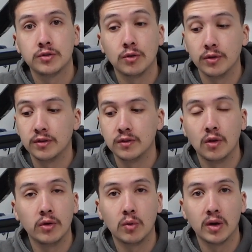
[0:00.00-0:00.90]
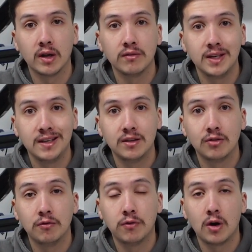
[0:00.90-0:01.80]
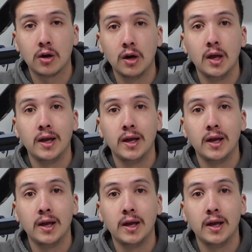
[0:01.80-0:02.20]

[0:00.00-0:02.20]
So this is the only one I've needed so far.